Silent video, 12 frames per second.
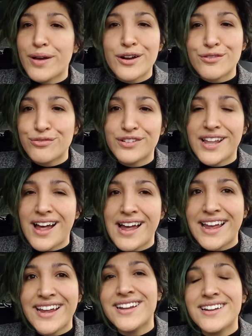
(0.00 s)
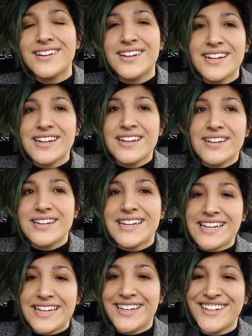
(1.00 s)

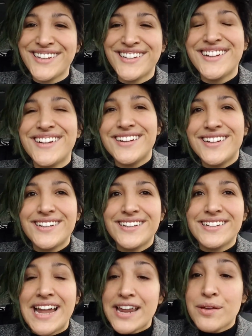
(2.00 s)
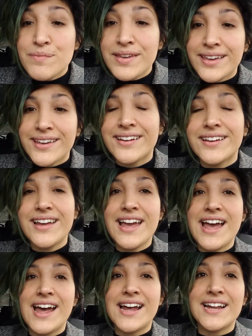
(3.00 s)
butterfly-y like me,
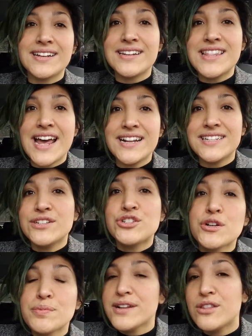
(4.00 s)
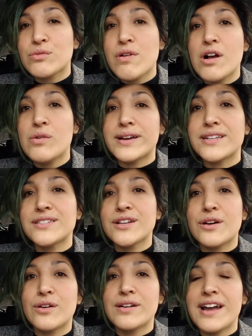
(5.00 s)
and that it's interpreted the wrong way.
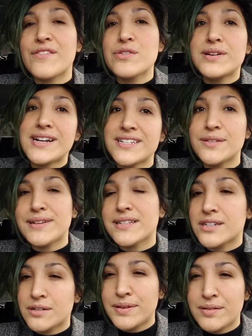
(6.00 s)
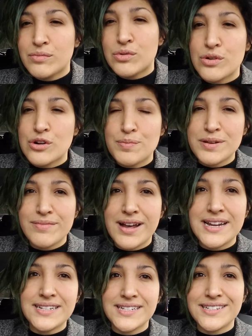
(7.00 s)
So everyone has to be a little bit more
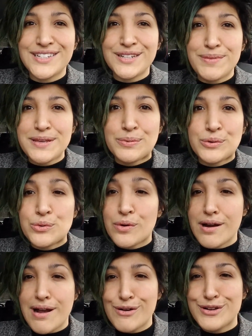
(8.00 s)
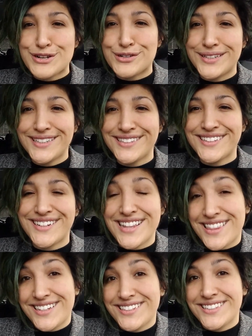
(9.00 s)
open-minded to people who are outgoing, I
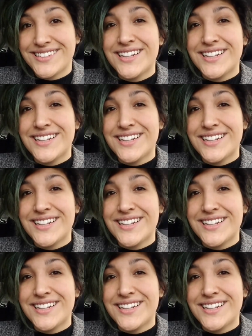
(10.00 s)
think.